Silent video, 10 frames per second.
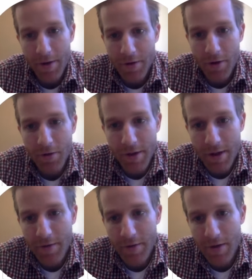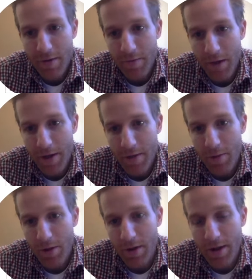So this gives us some
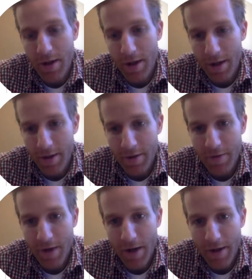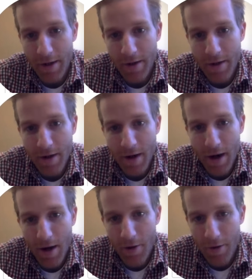flexibility in defining
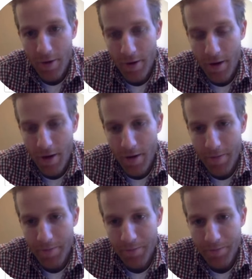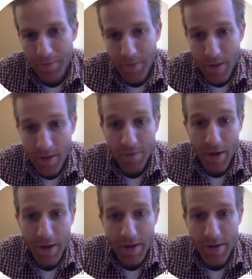the
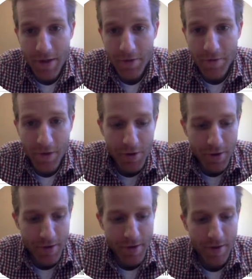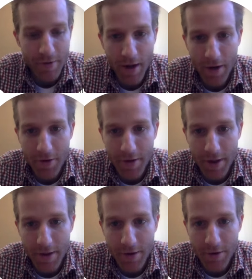accessor functions given how our
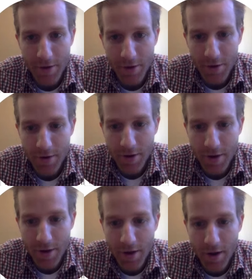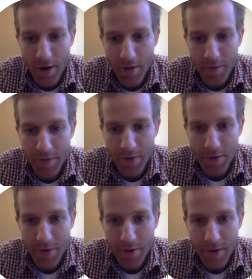data is structured. So
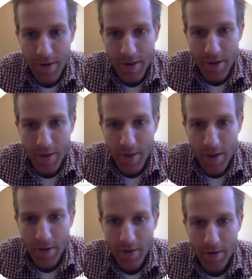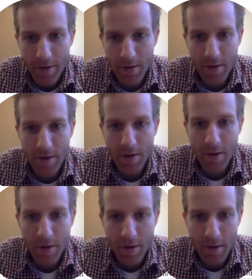let's go ahead and set that back.
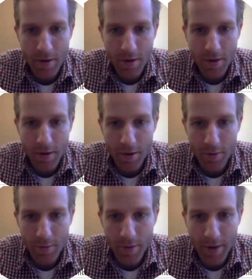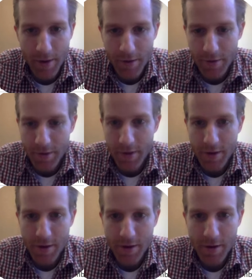Oh, we got an extra list
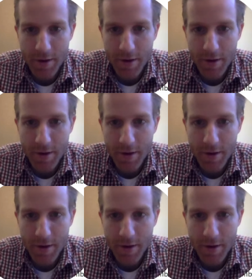here.